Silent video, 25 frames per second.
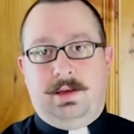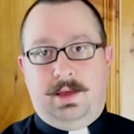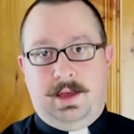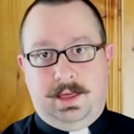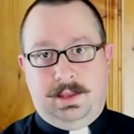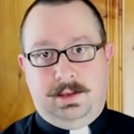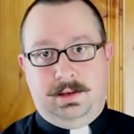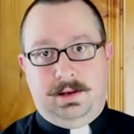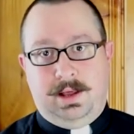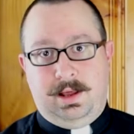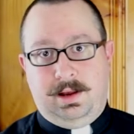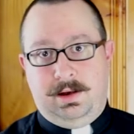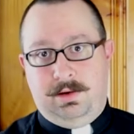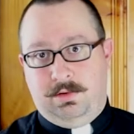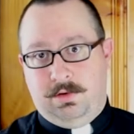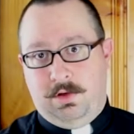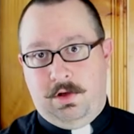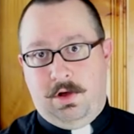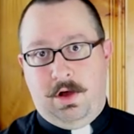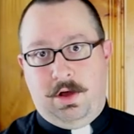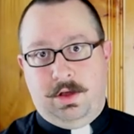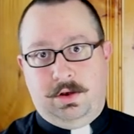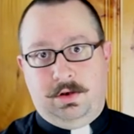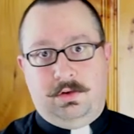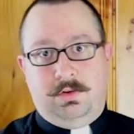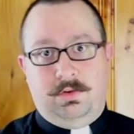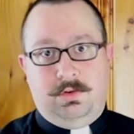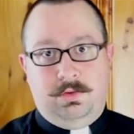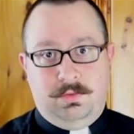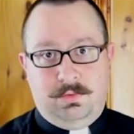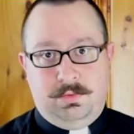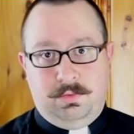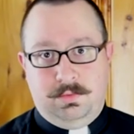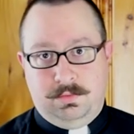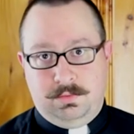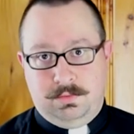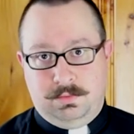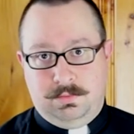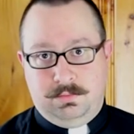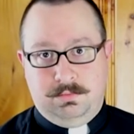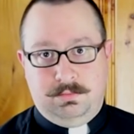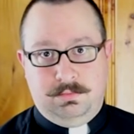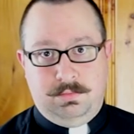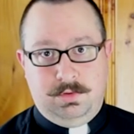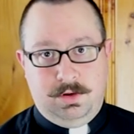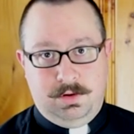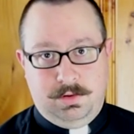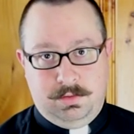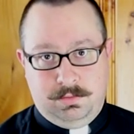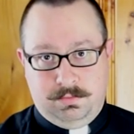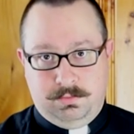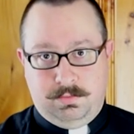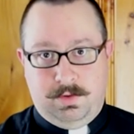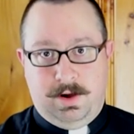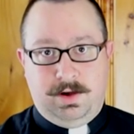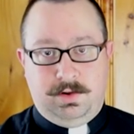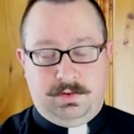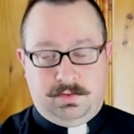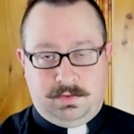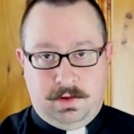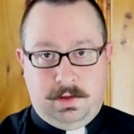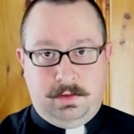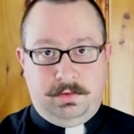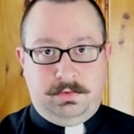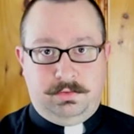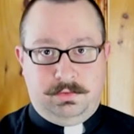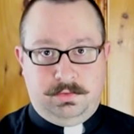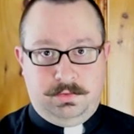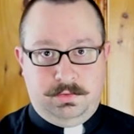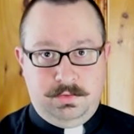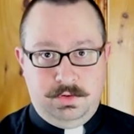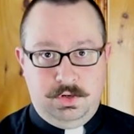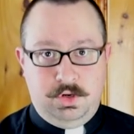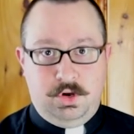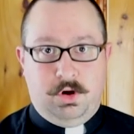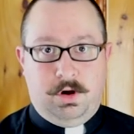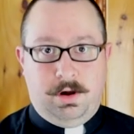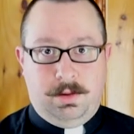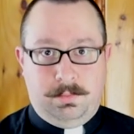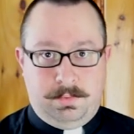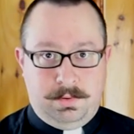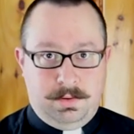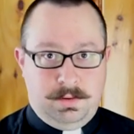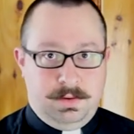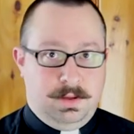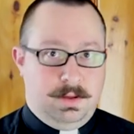and then on to, Renaissance Europe